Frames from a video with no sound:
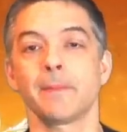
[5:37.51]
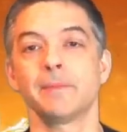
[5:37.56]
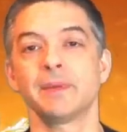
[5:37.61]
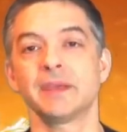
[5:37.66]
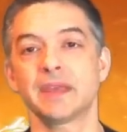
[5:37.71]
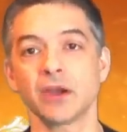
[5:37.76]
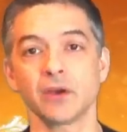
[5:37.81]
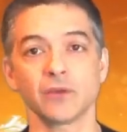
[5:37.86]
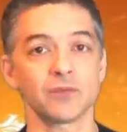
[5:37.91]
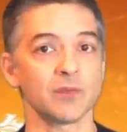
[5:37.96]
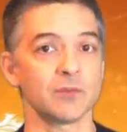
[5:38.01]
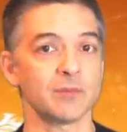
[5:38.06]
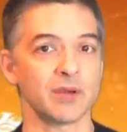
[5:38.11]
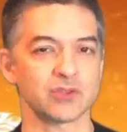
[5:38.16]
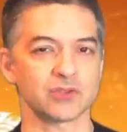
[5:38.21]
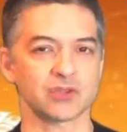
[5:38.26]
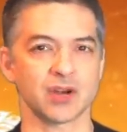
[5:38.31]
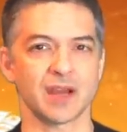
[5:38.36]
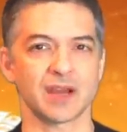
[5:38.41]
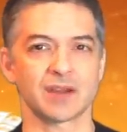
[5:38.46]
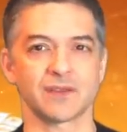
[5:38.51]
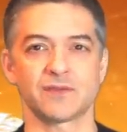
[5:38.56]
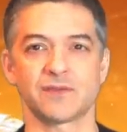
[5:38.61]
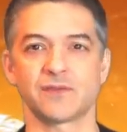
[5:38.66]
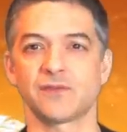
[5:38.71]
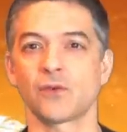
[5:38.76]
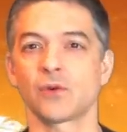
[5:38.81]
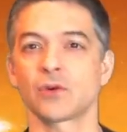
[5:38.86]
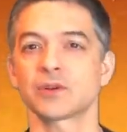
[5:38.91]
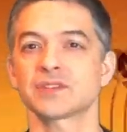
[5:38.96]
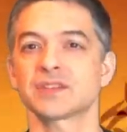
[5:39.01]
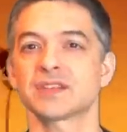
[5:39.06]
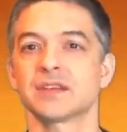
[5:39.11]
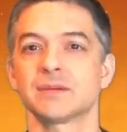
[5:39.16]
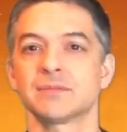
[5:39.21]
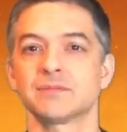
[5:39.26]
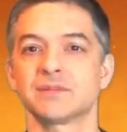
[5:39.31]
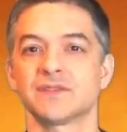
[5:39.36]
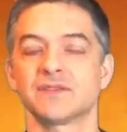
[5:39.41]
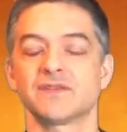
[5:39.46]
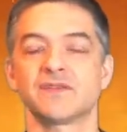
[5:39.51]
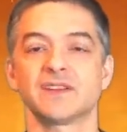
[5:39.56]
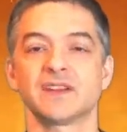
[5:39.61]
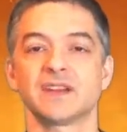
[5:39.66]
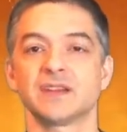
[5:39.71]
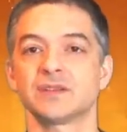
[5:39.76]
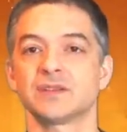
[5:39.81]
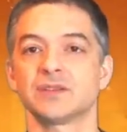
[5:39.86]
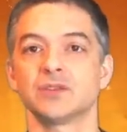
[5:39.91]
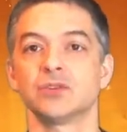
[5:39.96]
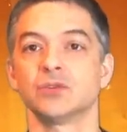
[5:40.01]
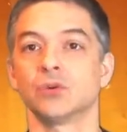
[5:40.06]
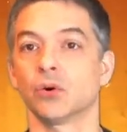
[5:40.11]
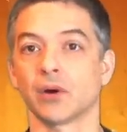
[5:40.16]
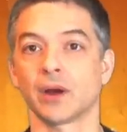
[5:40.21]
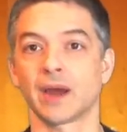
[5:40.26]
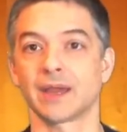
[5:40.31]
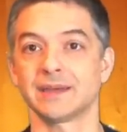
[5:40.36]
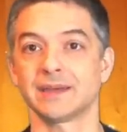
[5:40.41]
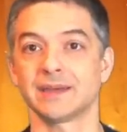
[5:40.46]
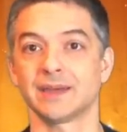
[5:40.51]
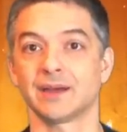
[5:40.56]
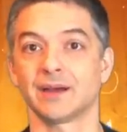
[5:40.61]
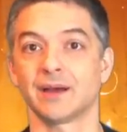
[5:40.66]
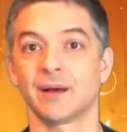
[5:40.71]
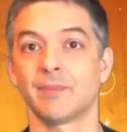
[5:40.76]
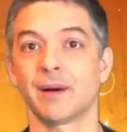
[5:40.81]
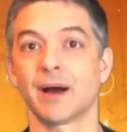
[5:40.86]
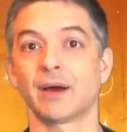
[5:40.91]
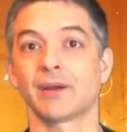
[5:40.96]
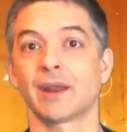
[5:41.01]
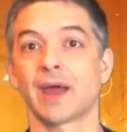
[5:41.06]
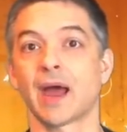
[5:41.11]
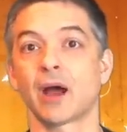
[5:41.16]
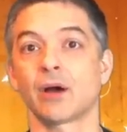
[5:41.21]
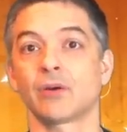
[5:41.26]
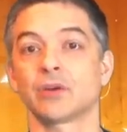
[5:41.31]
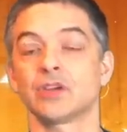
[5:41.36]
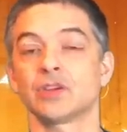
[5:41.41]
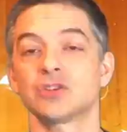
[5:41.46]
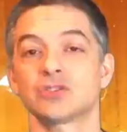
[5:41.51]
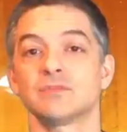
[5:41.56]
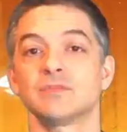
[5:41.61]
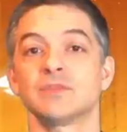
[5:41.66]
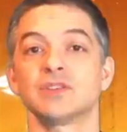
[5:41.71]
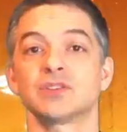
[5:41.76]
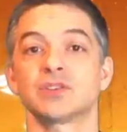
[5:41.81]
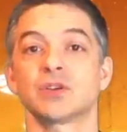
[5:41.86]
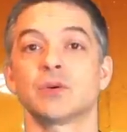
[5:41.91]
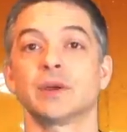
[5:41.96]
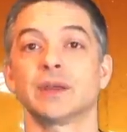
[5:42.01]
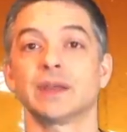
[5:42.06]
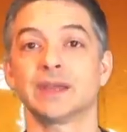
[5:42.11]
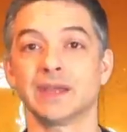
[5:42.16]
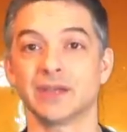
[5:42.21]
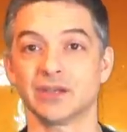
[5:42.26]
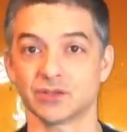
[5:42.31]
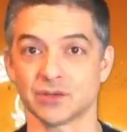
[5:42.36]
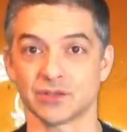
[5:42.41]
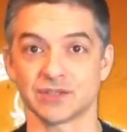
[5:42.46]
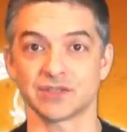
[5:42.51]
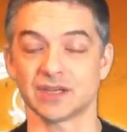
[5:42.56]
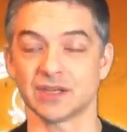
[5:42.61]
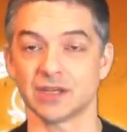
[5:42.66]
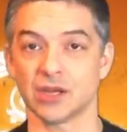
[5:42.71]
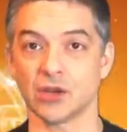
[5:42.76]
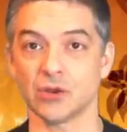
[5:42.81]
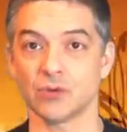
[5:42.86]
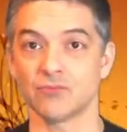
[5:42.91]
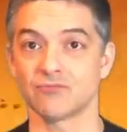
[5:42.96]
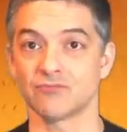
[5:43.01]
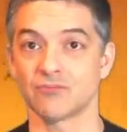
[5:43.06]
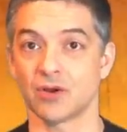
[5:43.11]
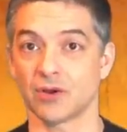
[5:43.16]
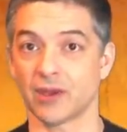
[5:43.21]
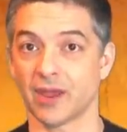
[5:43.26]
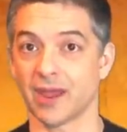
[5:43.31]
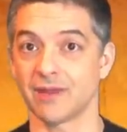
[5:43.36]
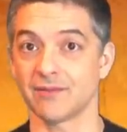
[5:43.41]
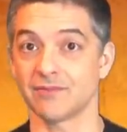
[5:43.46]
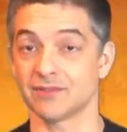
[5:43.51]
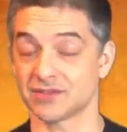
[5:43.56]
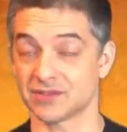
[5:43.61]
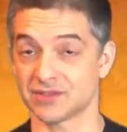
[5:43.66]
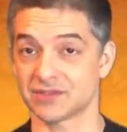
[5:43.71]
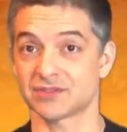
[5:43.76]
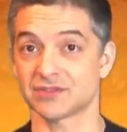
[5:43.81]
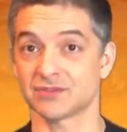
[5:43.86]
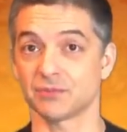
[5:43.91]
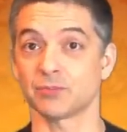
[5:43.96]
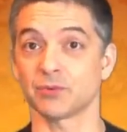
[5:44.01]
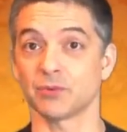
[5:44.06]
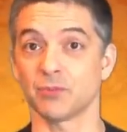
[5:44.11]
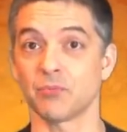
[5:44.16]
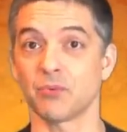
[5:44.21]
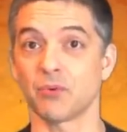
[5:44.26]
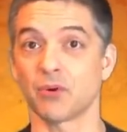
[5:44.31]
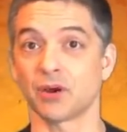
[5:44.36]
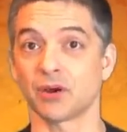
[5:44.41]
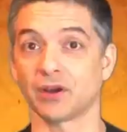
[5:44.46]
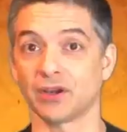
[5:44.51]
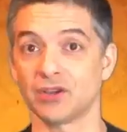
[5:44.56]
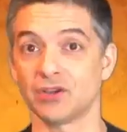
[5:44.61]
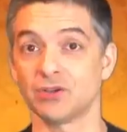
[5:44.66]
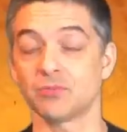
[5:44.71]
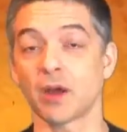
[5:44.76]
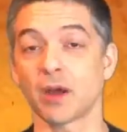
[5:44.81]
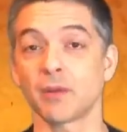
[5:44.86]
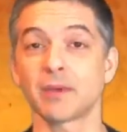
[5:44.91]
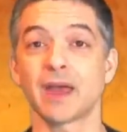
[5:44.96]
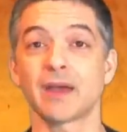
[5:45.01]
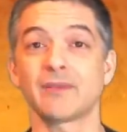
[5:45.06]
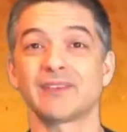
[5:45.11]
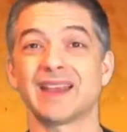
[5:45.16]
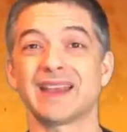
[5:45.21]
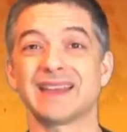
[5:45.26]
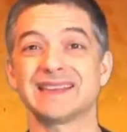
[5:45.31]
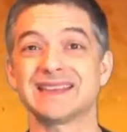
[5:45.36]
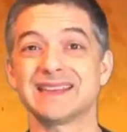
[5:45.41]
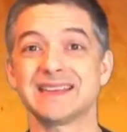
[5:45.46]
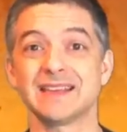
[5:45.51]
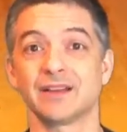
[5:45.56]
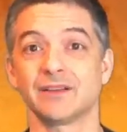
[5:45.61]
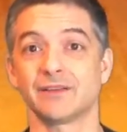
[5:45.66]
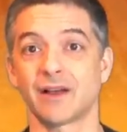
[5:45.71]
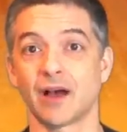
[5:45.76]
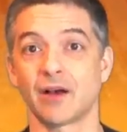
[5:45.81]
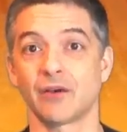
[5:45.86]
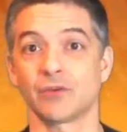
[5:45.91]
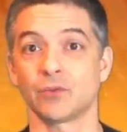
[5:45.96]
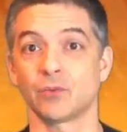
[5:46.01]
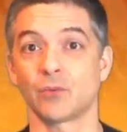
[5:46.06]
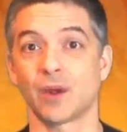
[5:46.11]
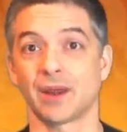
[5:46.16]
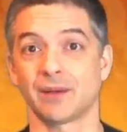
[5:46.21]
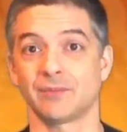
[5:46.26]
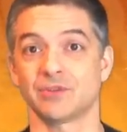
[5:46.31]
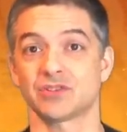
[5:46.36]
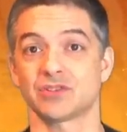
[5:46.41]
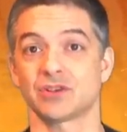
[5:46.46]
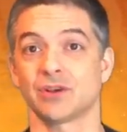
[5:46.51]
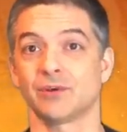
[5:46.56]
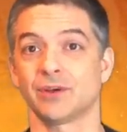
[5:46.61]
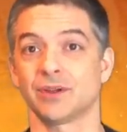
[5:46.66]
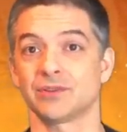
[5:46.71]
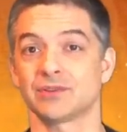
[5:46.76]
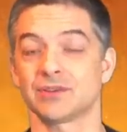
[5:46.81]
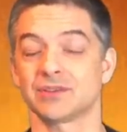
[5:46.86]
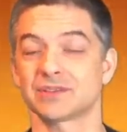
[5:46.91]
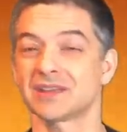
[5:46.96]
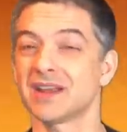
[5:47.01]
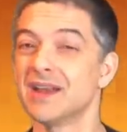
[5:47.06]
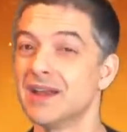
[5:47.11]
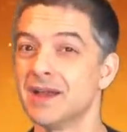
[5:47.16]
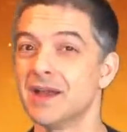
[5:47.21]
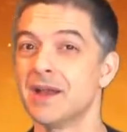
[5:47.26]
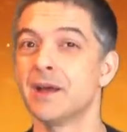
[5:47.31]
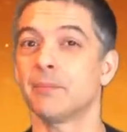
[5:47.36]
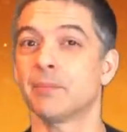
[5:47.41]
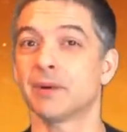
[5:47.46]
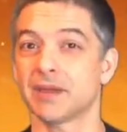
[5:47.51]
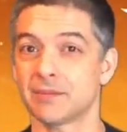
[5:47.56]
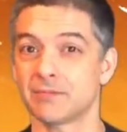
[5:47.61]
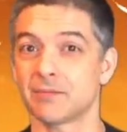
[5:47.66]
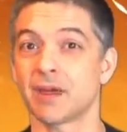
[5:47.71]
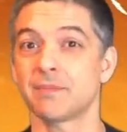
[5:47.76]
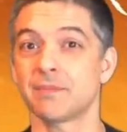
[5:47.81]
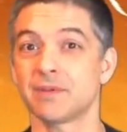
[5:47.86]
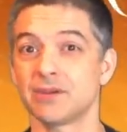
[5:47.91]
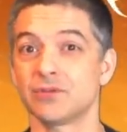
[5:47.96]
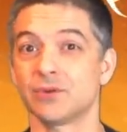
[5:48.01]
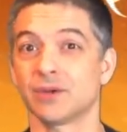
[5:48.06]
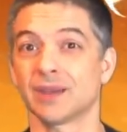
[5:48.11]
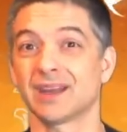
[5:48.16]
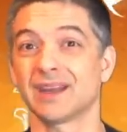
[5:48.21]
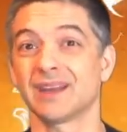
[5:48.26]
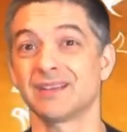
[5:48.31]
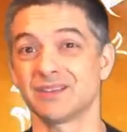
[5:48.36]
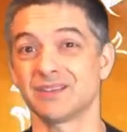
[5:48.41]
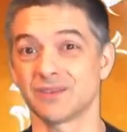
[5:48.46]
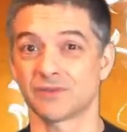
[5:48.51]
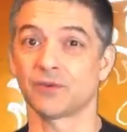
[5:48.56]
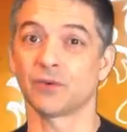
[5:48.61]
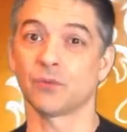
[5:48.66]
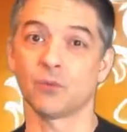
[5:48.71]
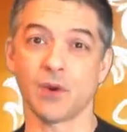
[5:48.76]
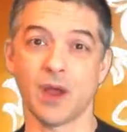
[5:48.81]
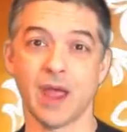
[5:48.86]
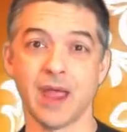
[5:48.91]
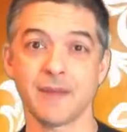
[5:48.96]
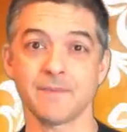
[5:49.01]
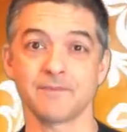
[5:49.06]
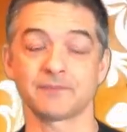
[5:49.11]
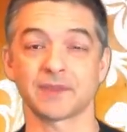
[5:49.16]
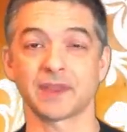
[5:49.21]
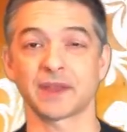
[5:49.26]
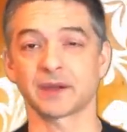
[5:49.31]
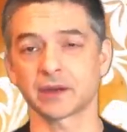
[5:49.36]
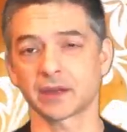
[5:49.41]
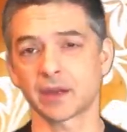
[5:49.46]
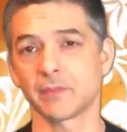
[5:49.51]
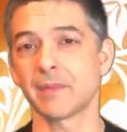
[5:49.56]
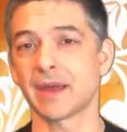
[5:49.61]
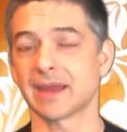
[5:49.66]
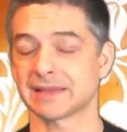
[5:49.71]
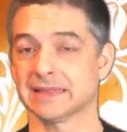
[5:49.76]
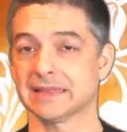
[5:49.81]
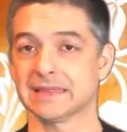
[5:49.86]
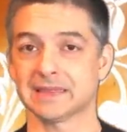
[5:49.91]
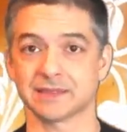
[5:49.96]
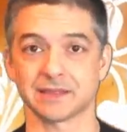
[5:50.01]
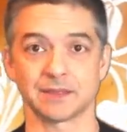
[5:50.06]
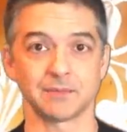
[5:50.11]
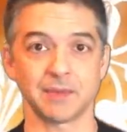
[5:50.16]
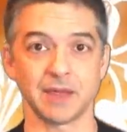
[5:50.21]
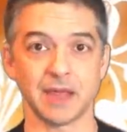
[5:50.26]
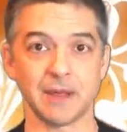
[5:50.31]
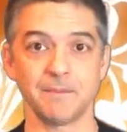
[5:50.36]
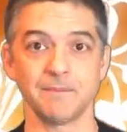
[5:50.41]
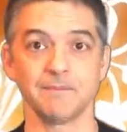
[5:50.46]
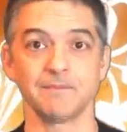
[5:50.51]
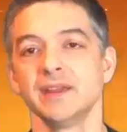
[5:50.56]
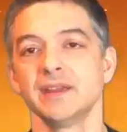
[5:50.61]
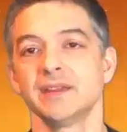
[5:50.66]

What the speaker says: Be careful about trying to force him to fit into your idea about how he should be showing interest in you. Okay? This is super important. You probably have an idea of how you want him to show interest, but he might be doing it a different way. And I'm going to come back to this in a bit.